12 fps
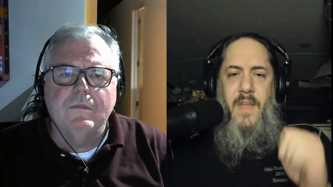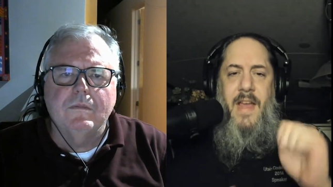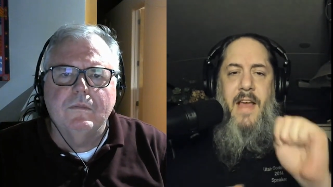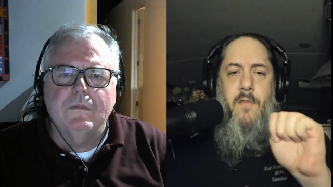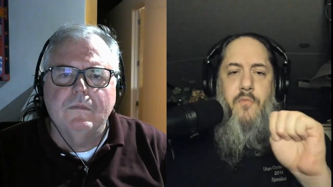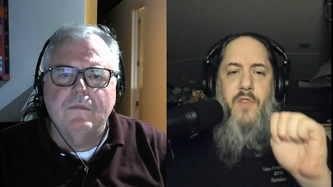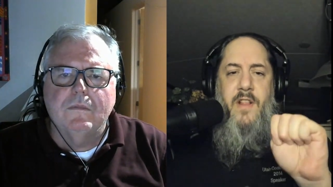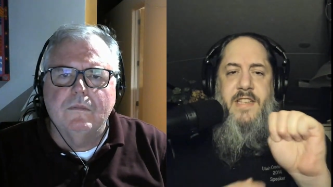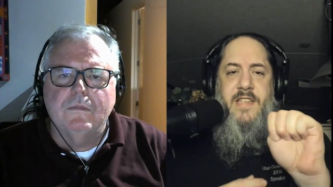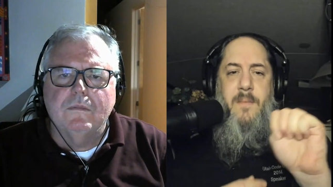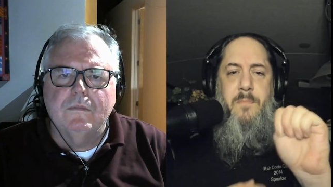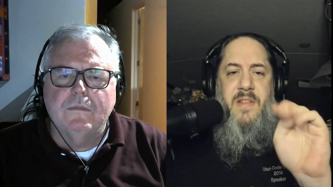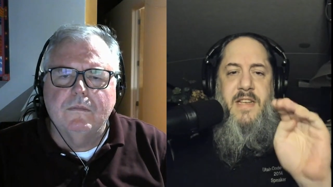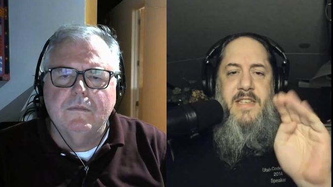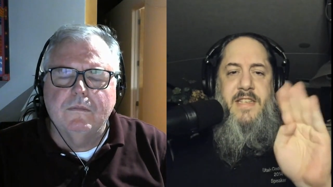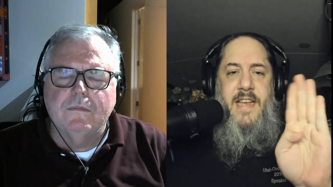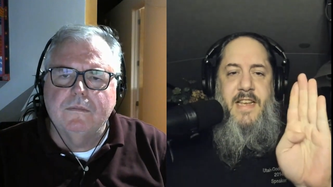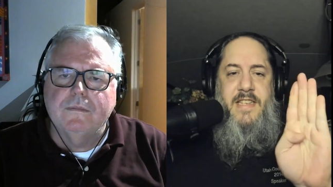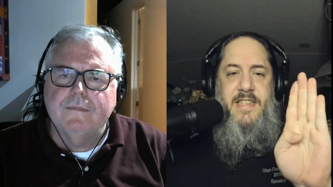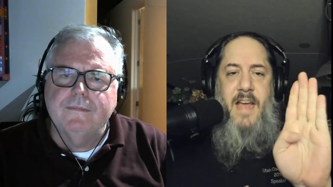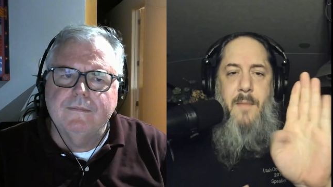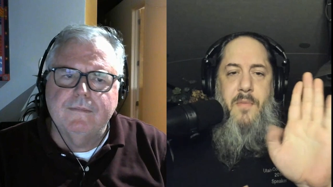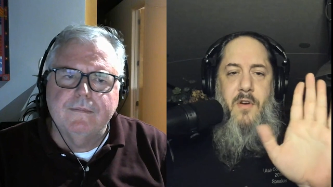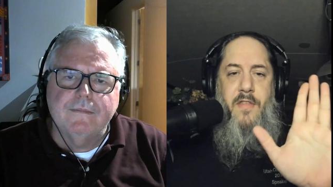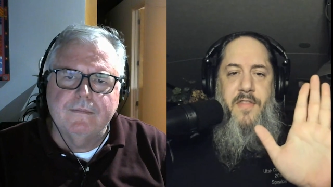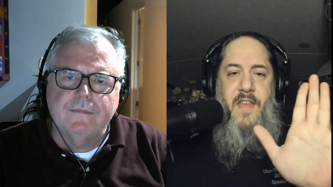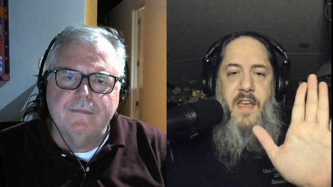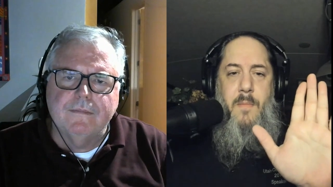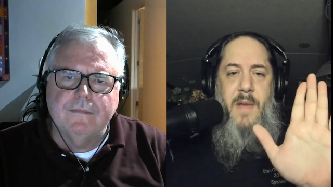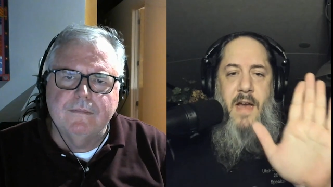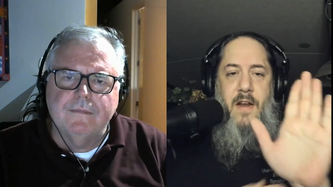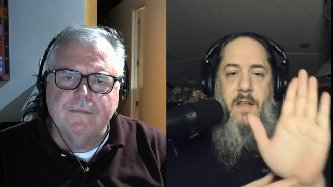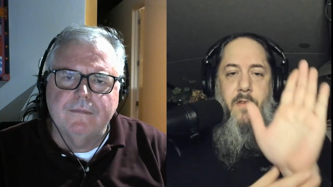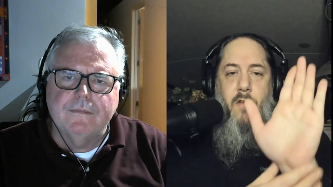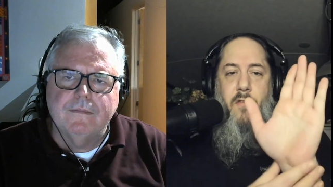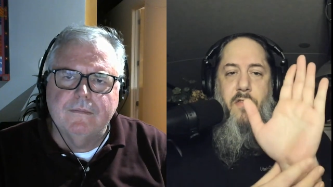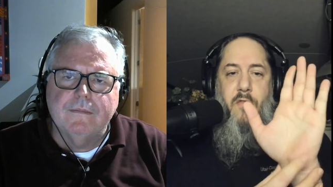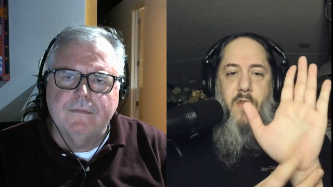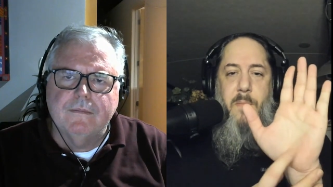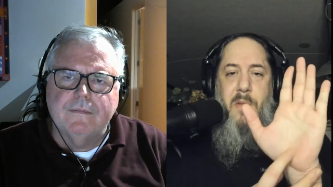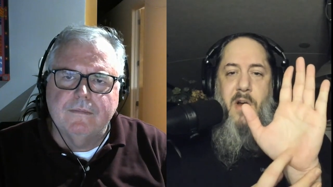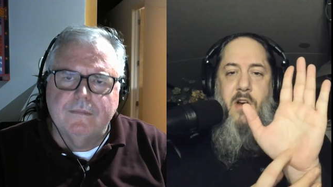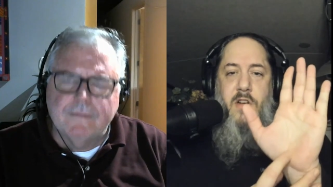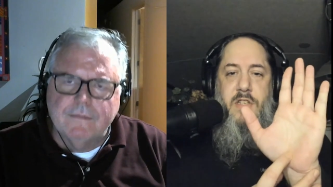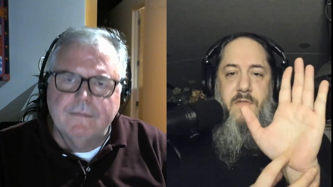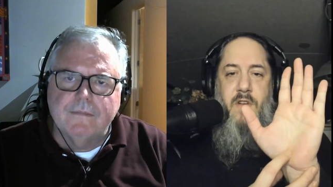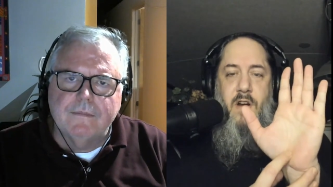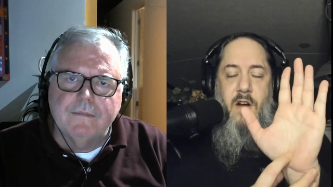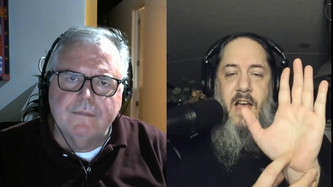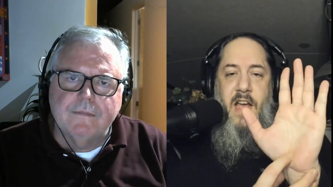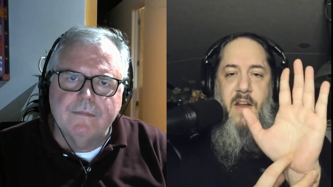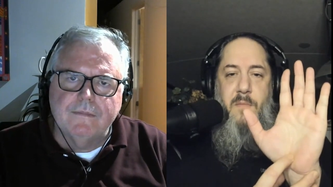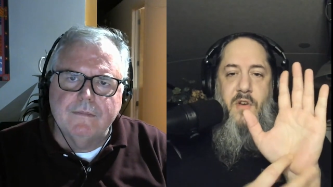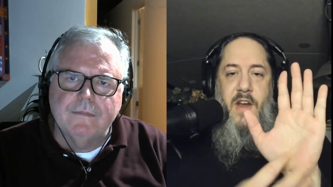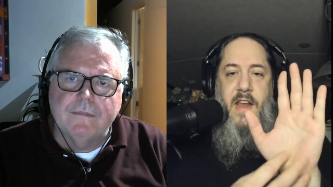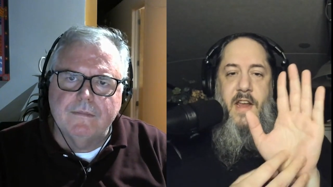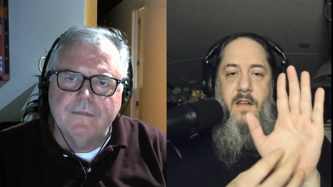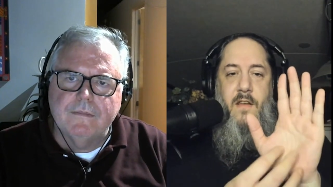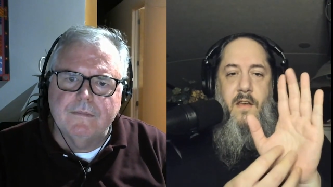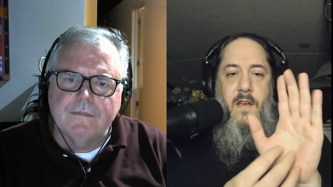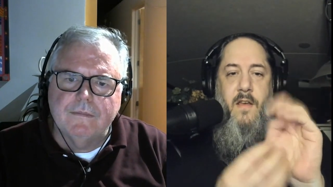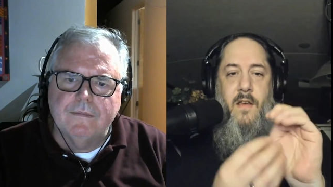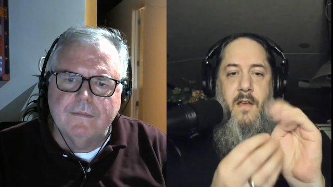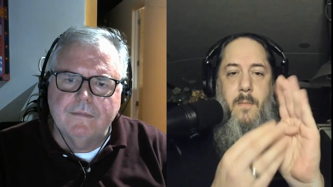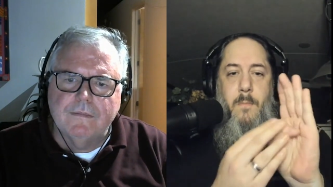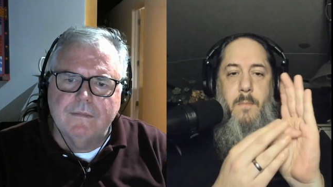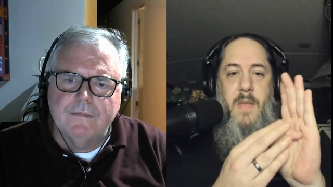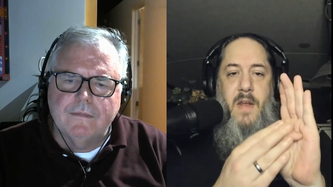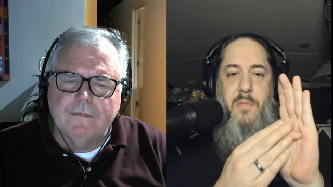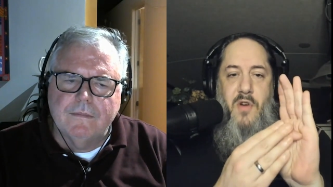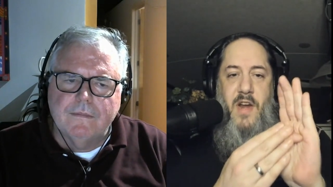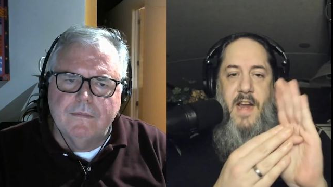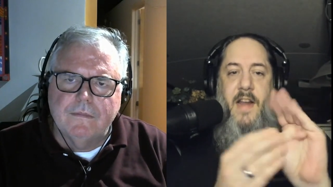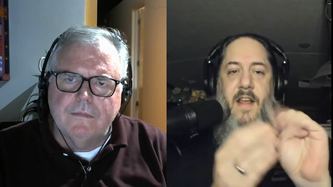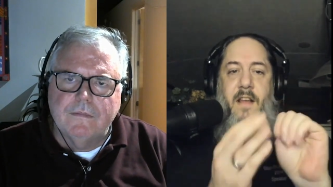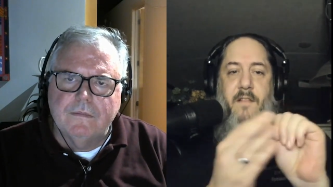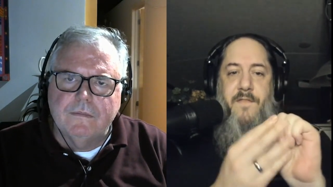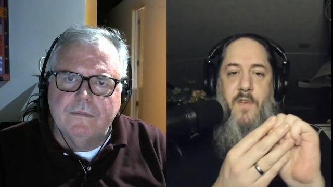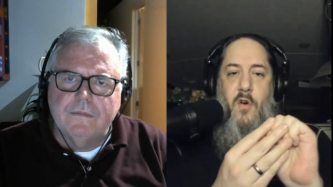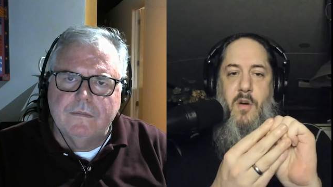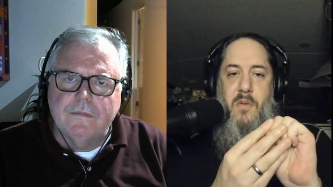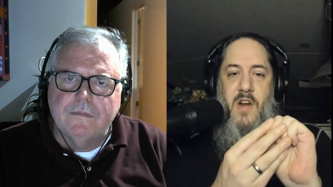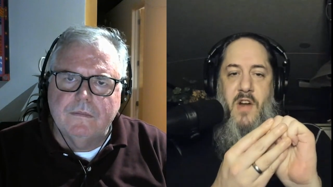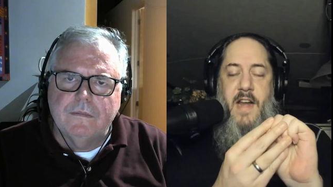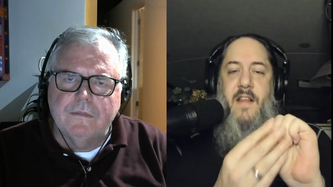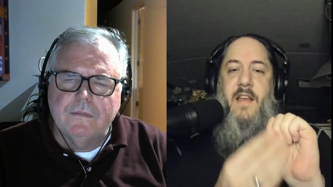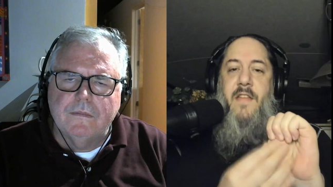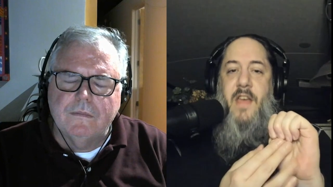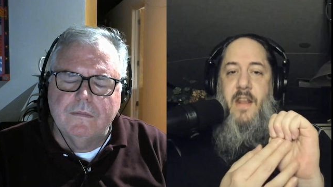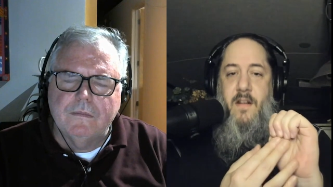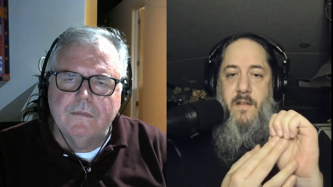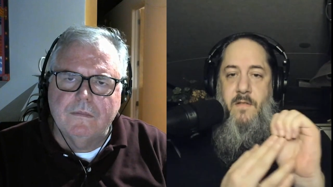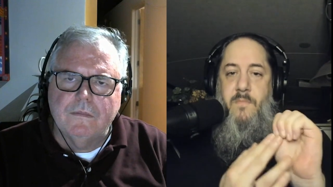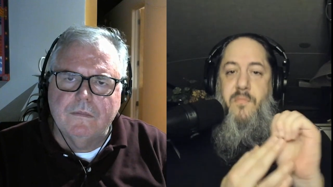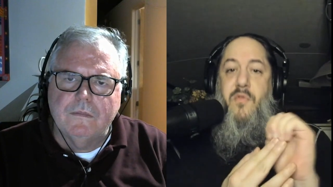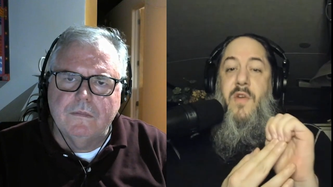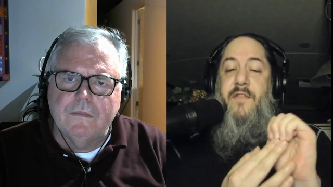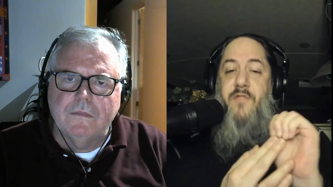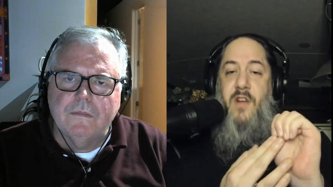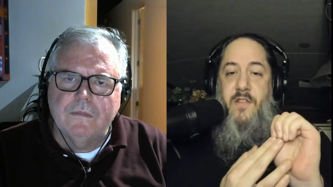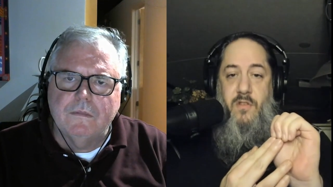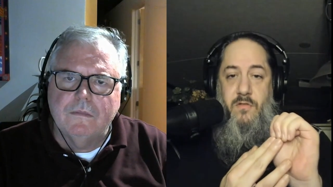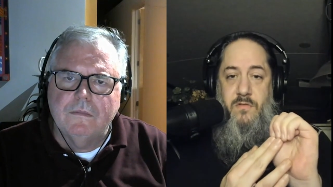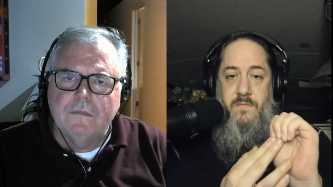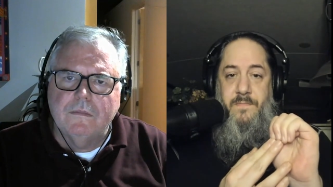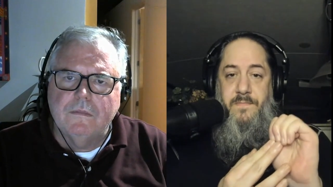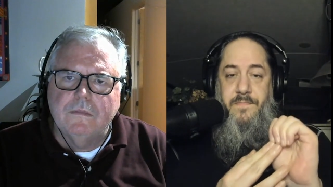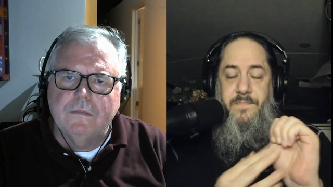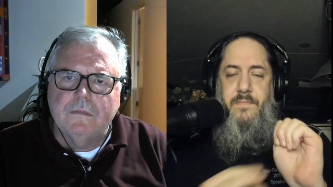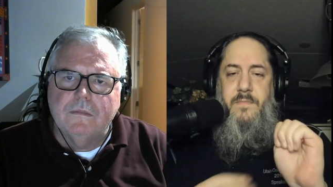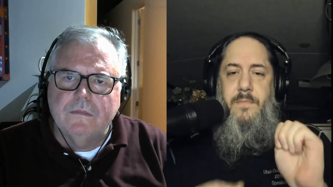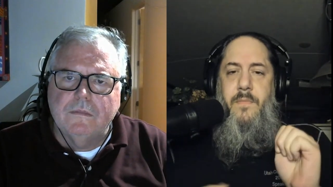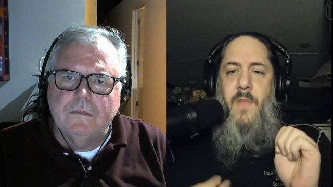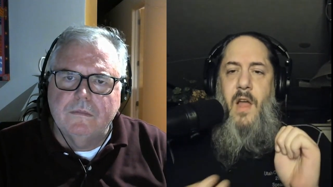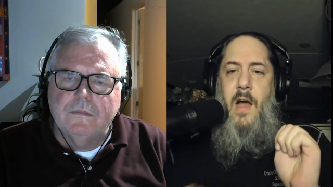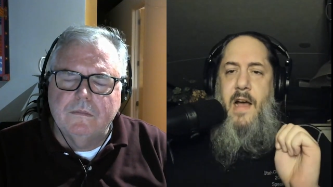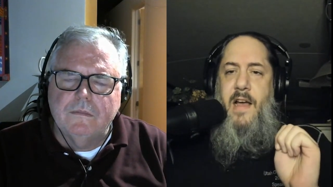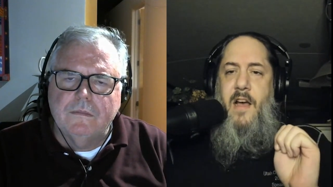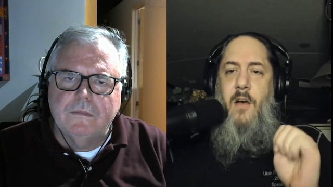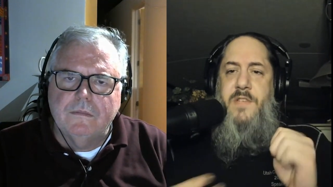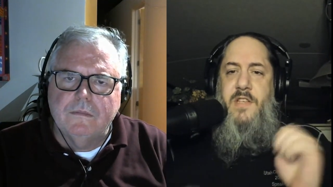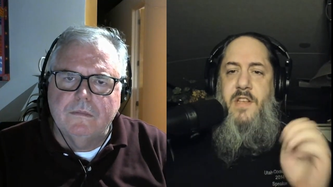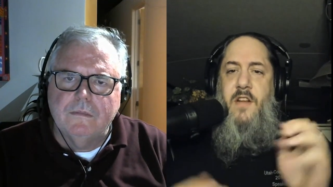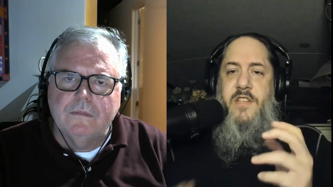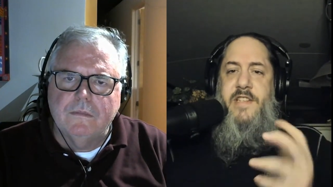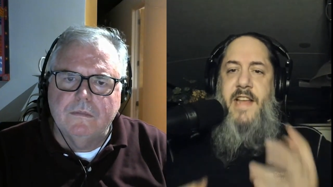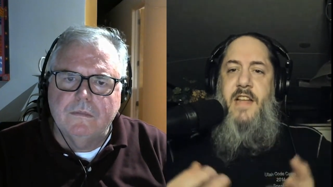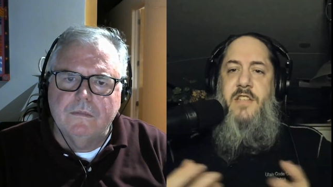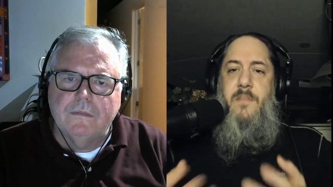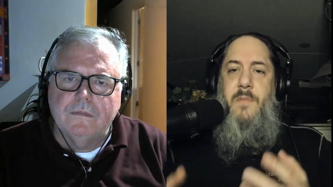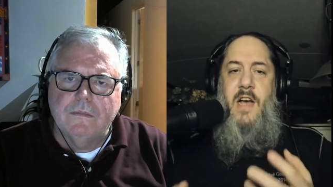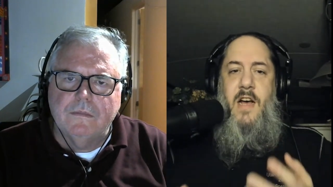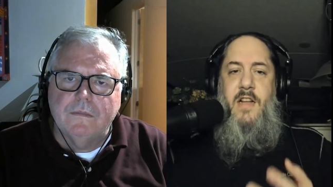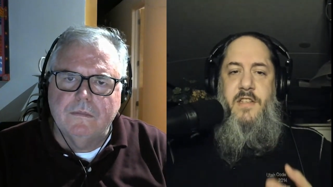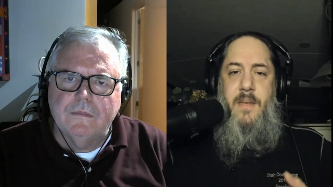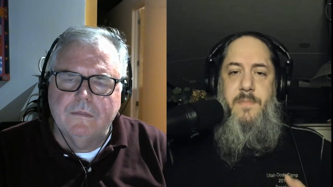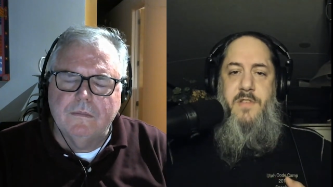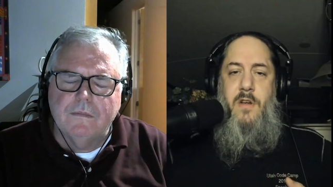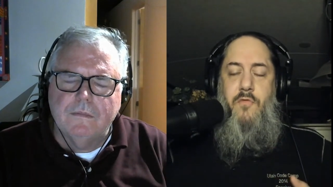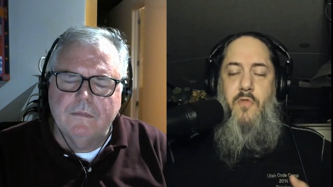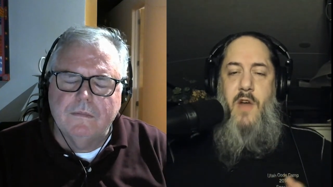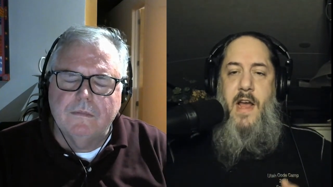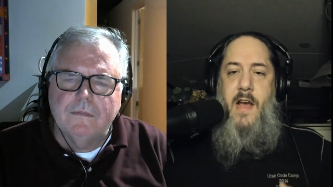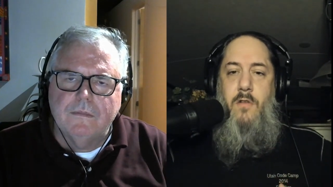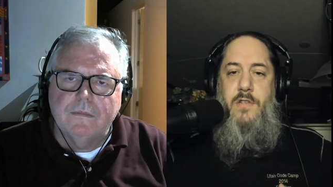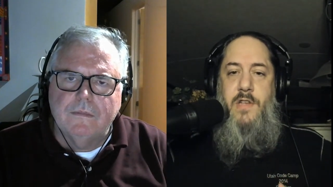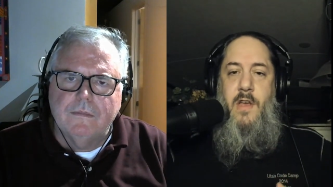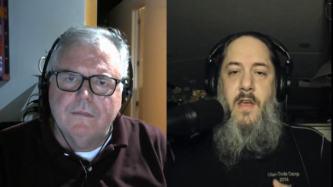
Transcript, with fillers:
Speaker 1: as a really simplistic example to think about it in those three parts of our hindbrain, midbrain, and forebrain, and then prefrontal, uh, helps us understand some concepts around